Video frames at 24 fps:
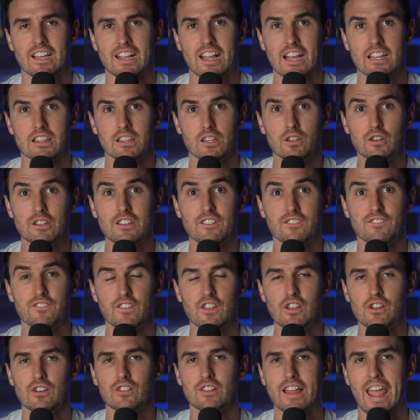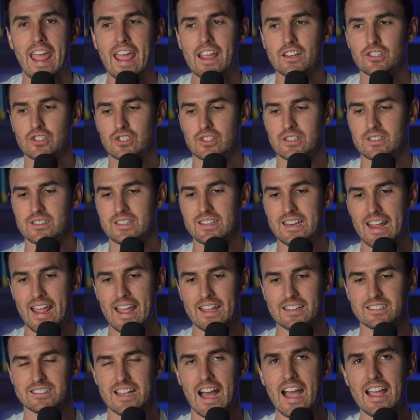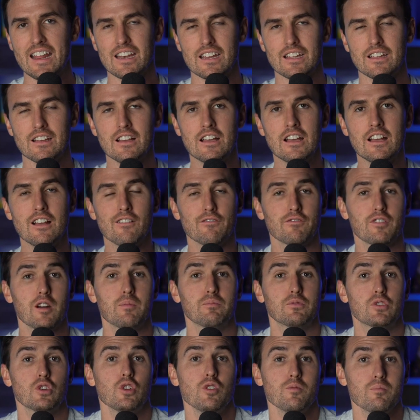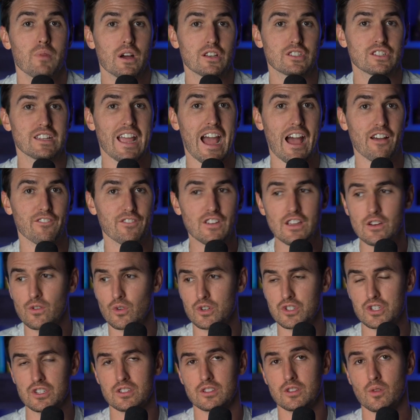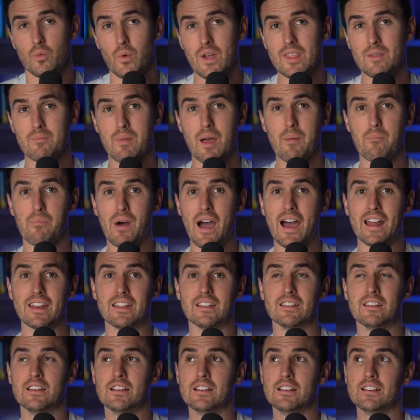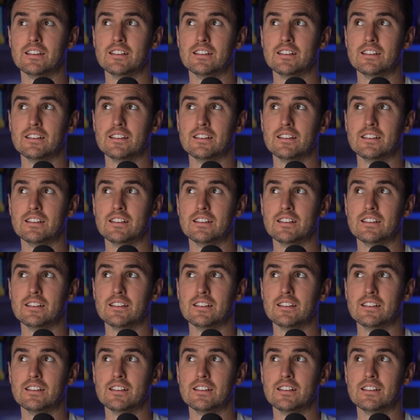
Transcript: Like I literally feel anxious and anxiety from too much caffeine or just the way that my body